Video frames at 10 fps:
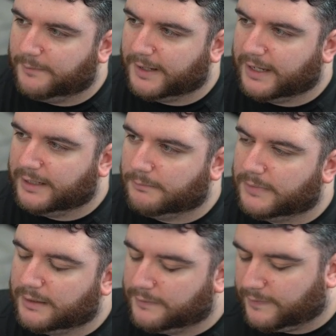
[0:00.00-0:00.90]
by any
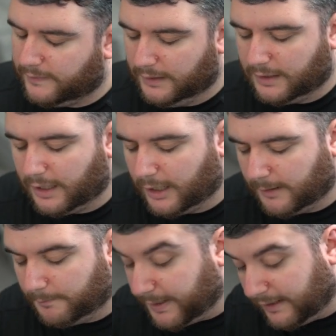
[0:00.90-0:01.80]
means.
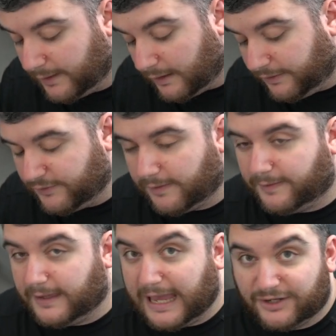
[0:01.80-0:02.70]
Paleoth
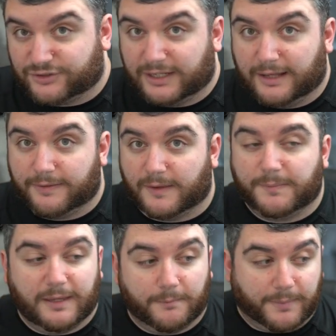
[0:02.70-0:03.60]
just actually ends up
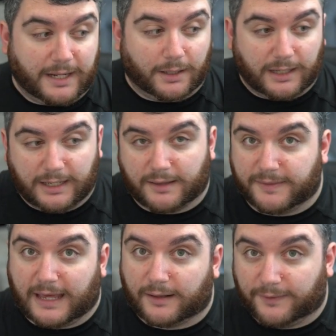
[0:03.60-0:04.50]
being better in a
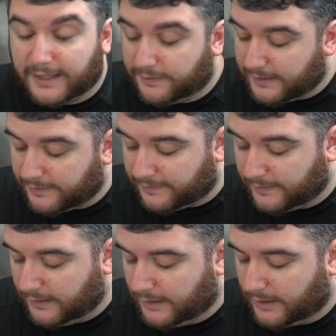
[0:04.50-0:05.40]
deck like this.
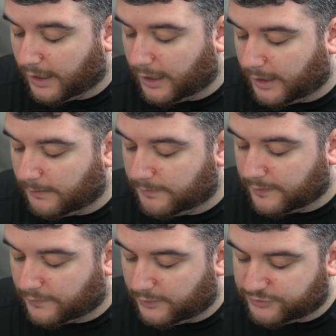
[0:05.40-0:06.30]
To
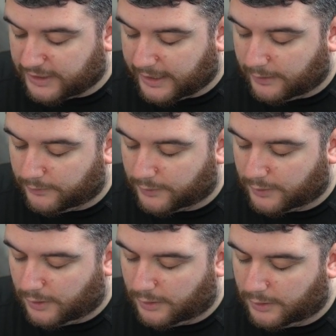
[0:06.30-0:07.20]
search out
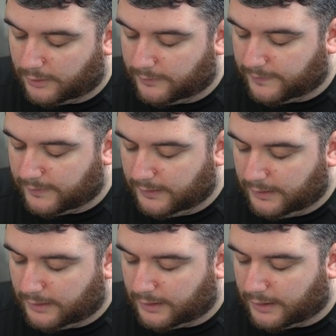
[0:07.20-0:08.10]
cards
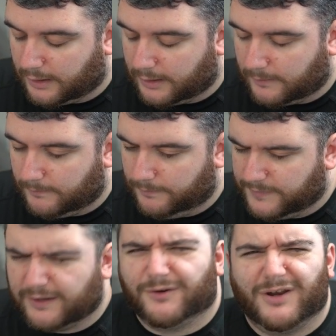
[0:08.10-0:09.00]

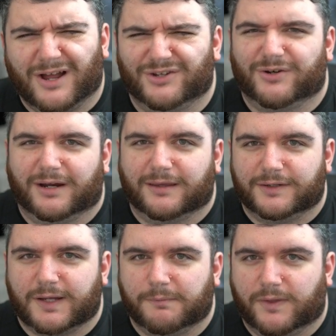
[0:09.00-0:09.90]
that you're not trying to
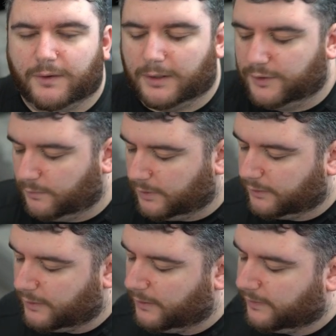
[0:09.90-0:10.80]
dump to your Underworld.
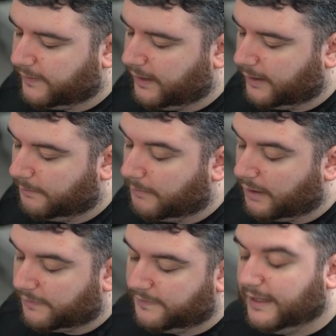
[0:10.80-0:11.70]
Cards like
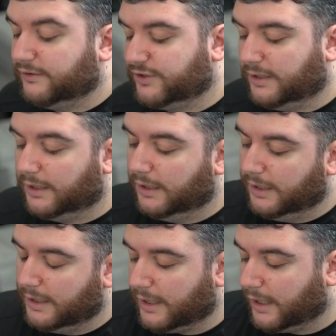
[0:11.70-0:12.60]
Moss Station.
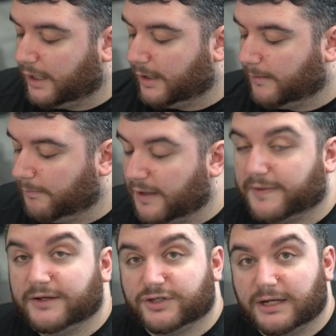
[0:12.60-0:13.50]
Moss
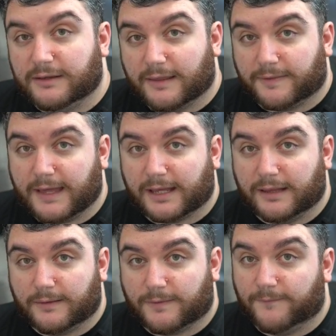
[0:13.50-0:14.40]
Station in this deck
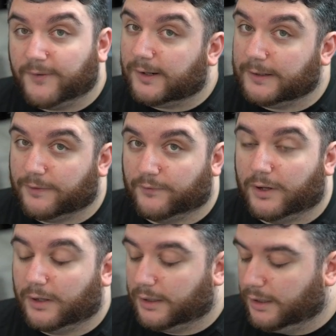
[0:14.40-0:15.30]
is very strong,